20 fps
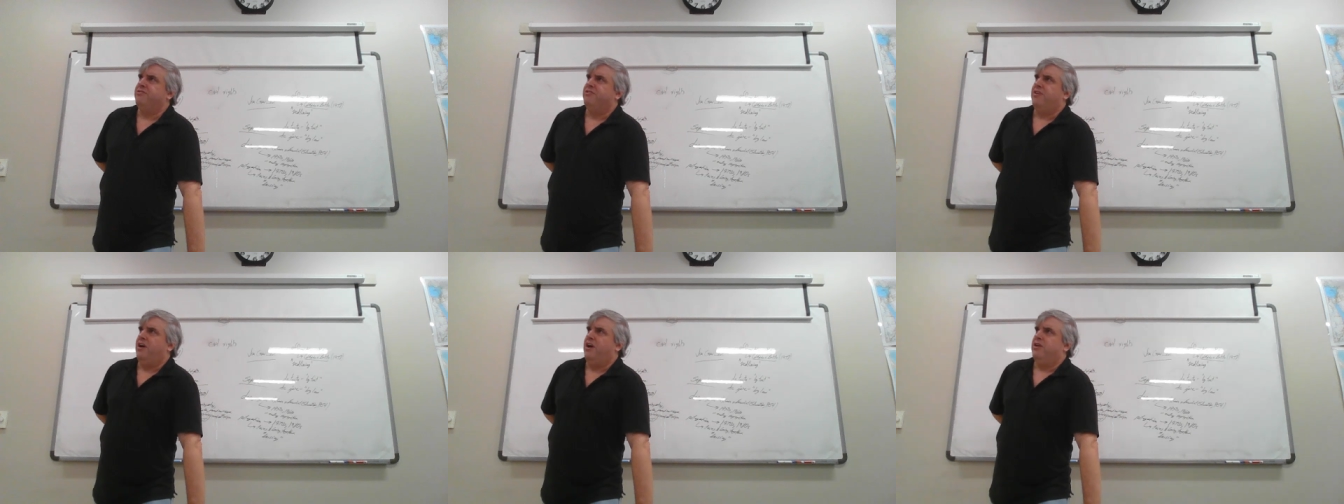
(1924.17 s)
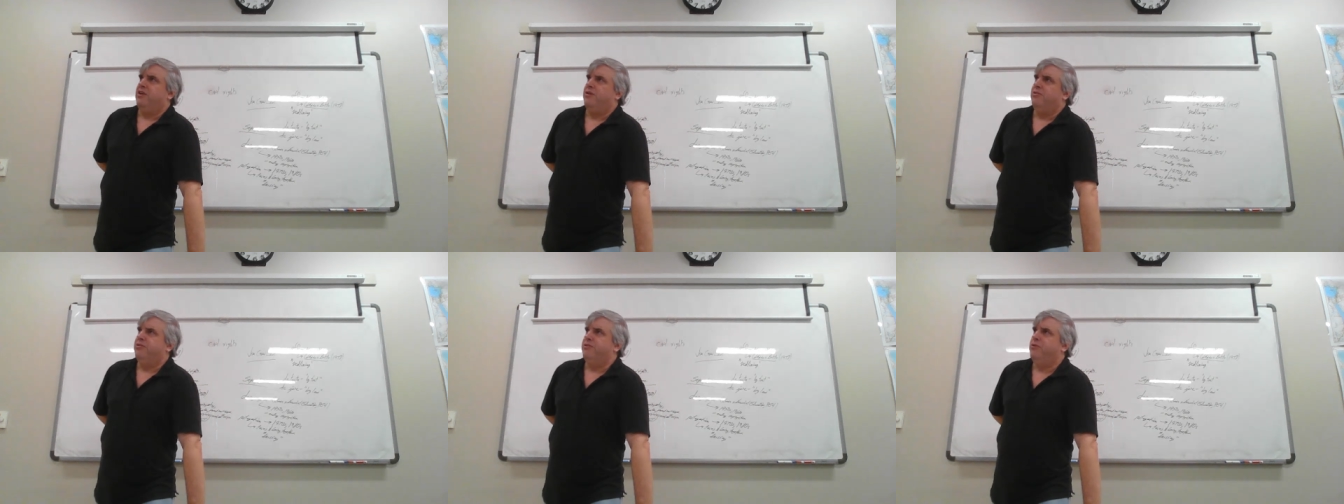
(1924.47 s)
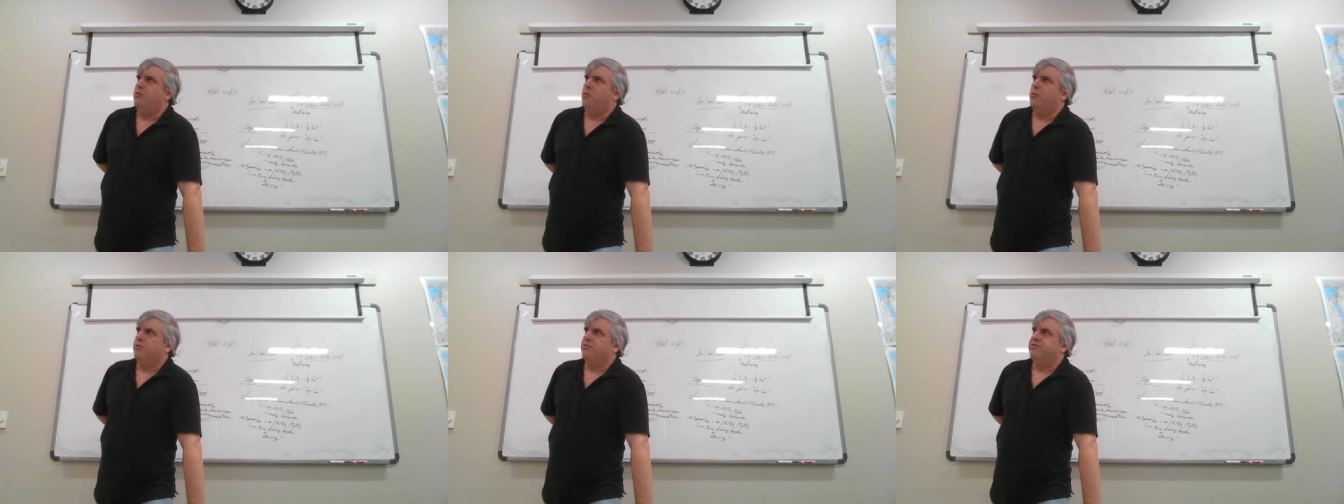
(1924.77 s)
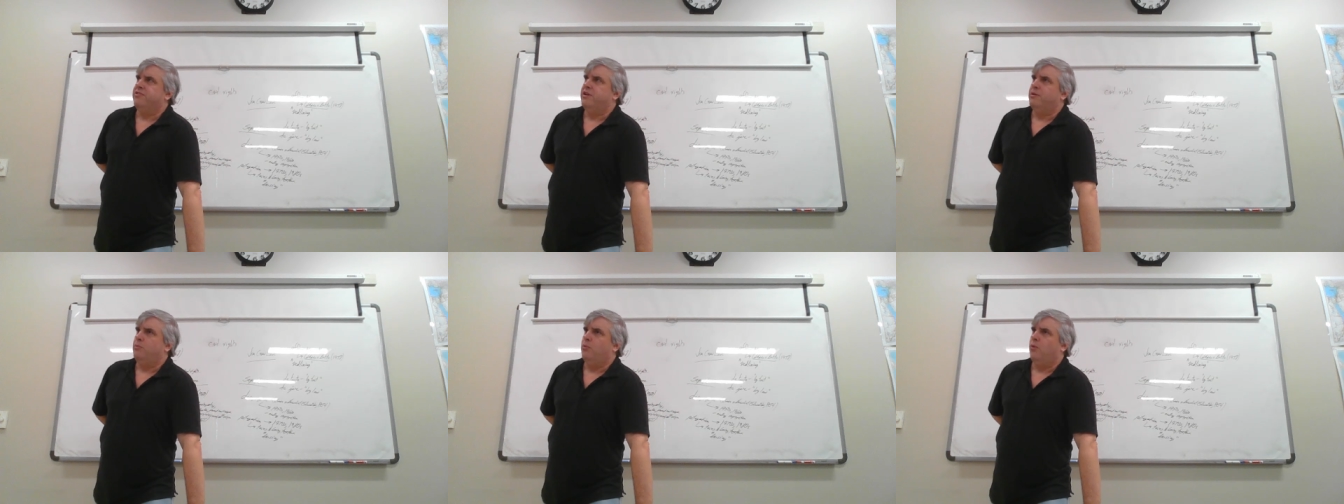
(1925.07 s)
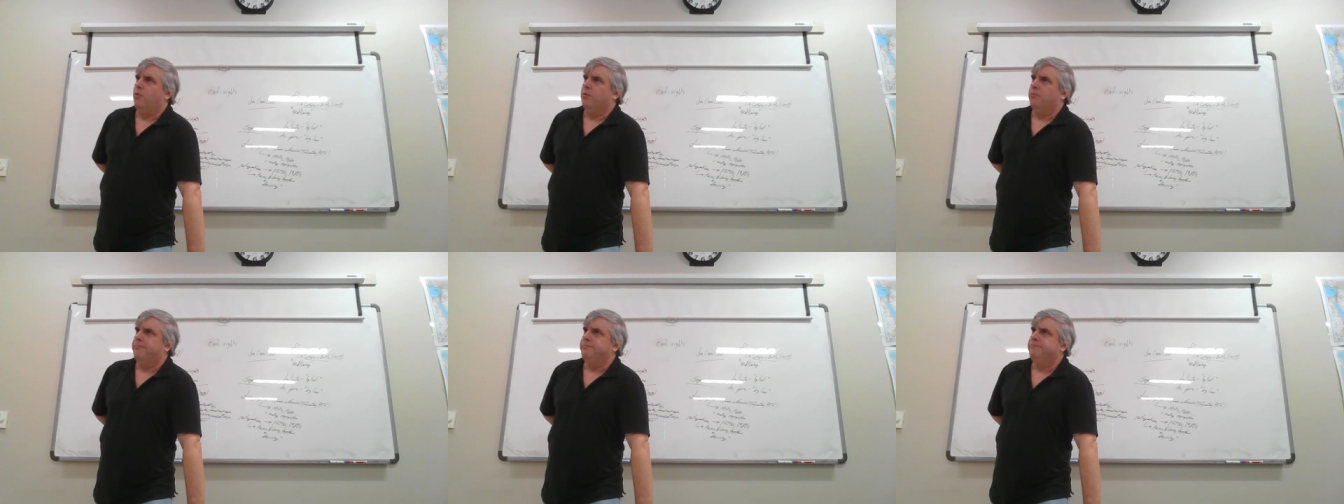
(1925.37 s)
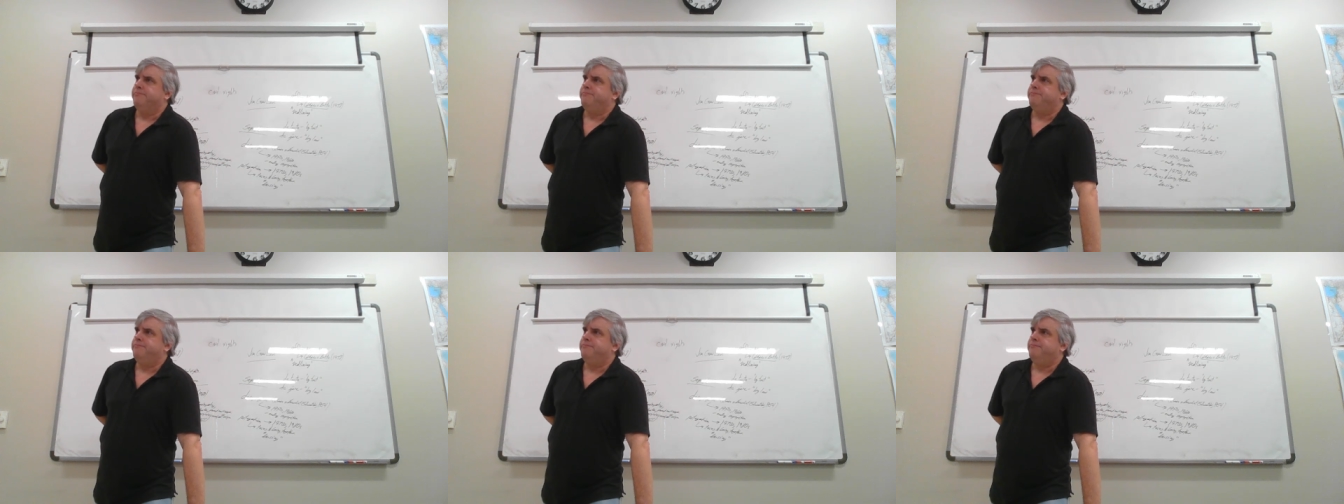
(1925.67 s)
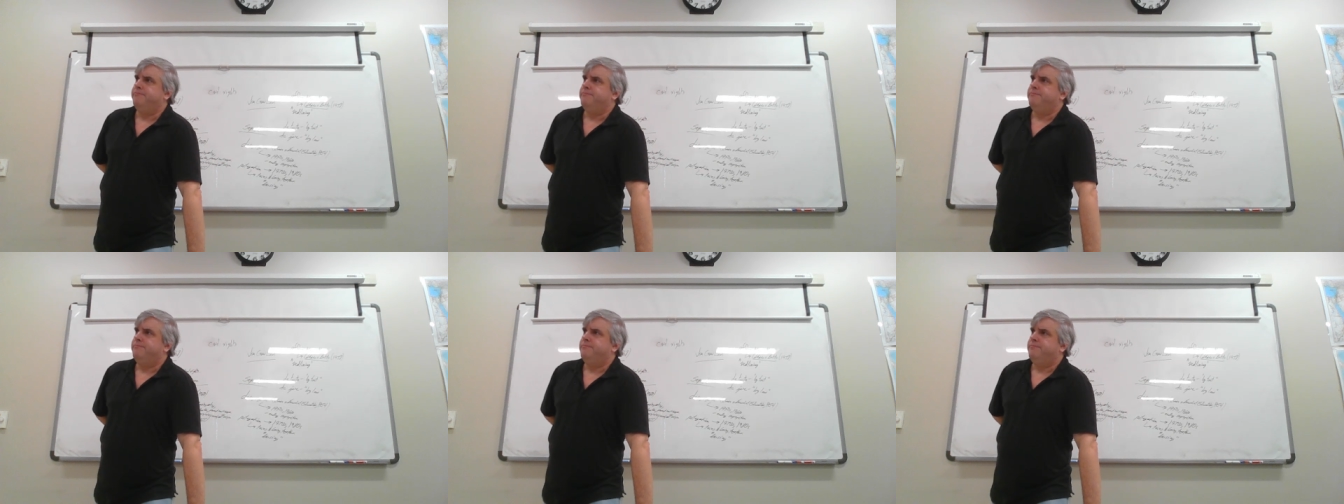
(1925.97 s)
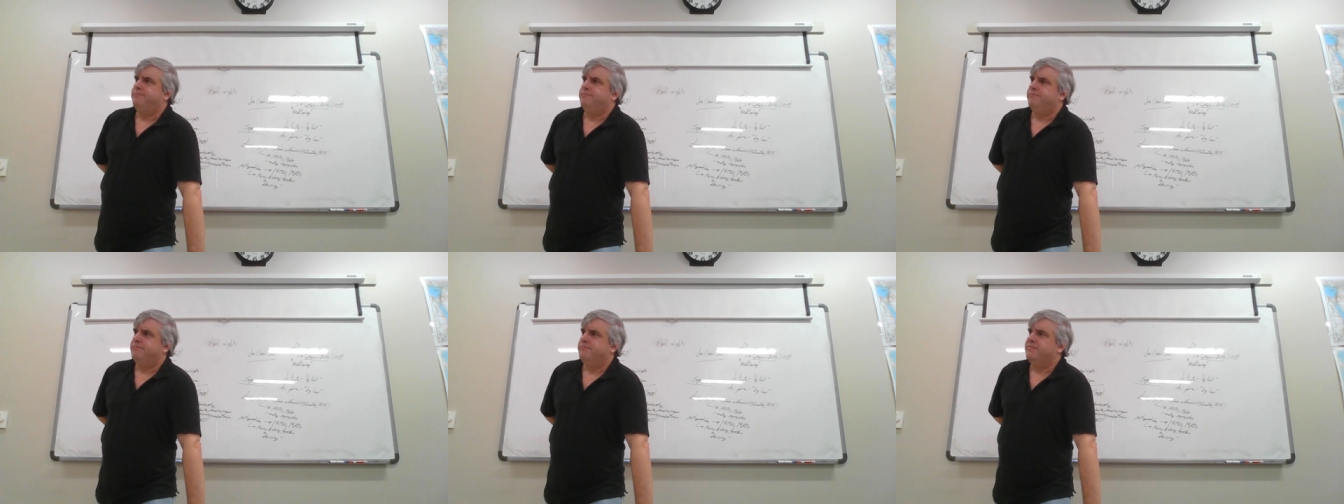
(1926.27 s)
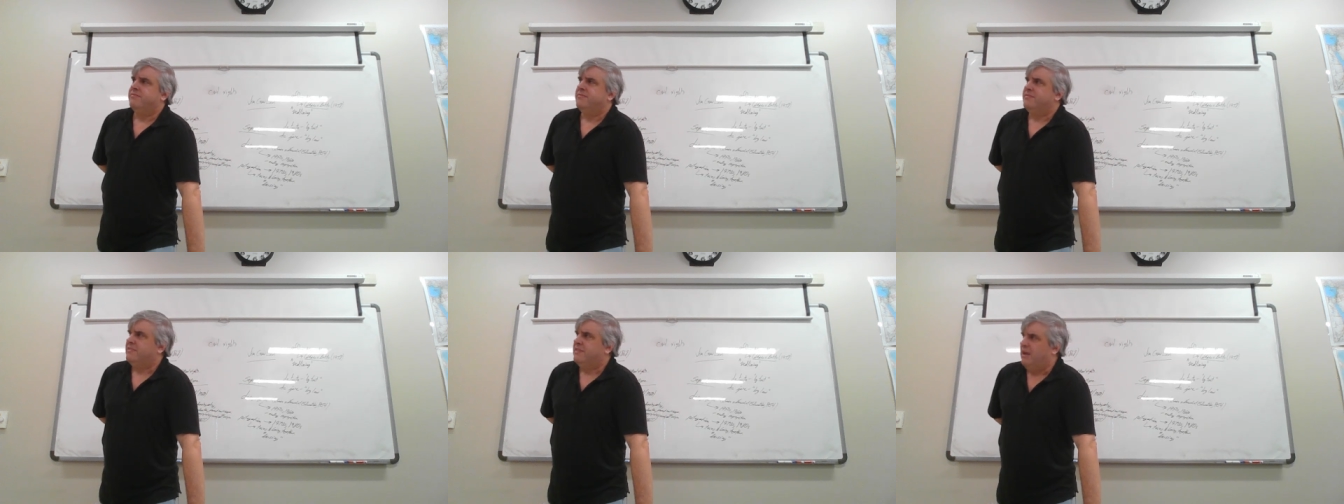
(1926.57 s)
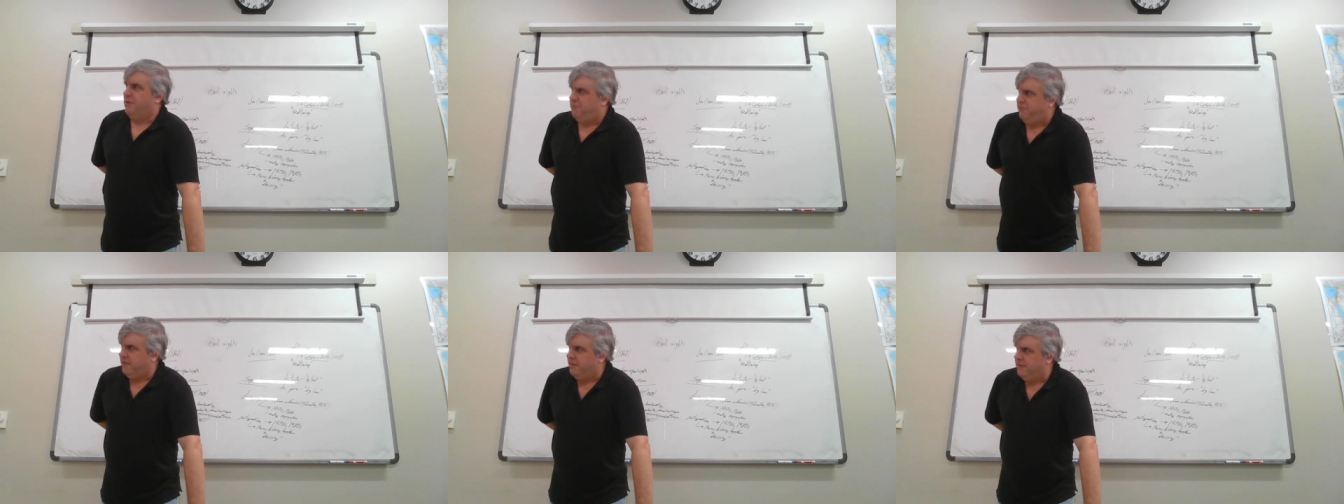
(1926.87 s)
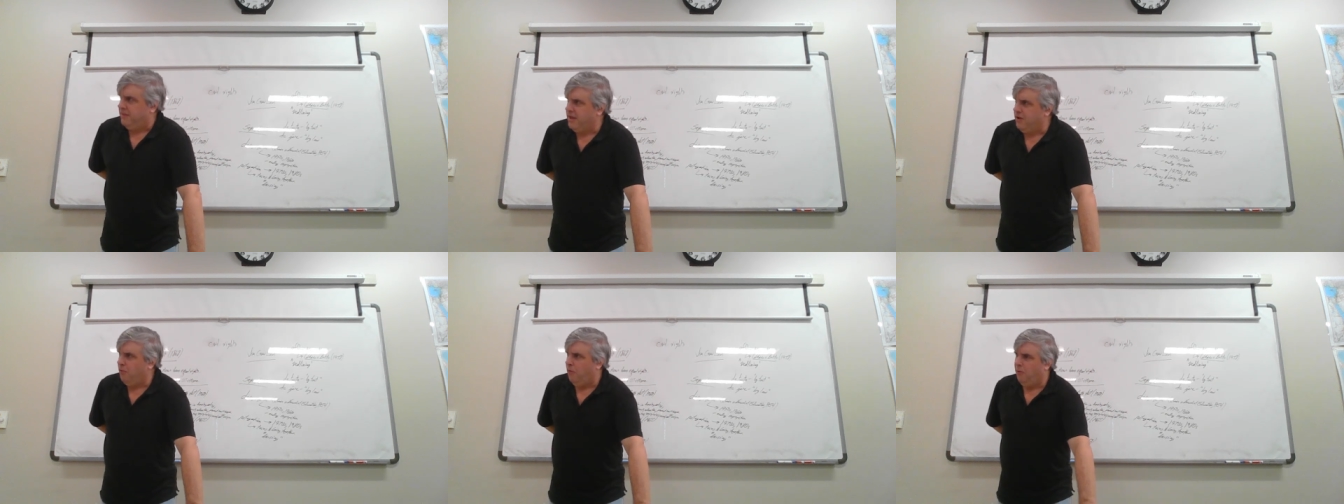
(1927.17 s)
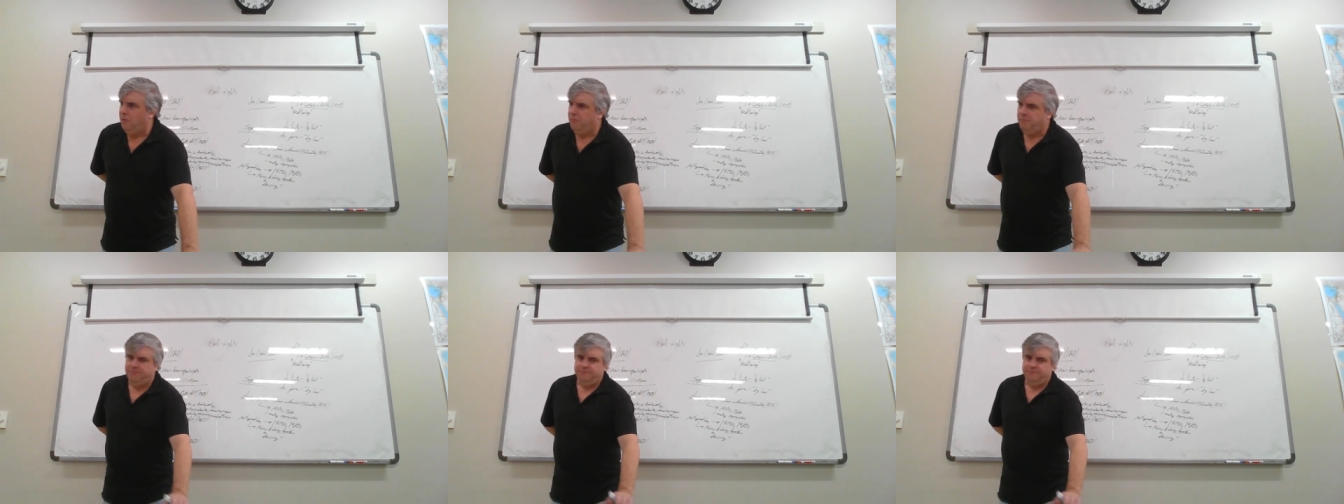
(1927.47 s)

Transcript: sign on the doors anymore. That was illegal.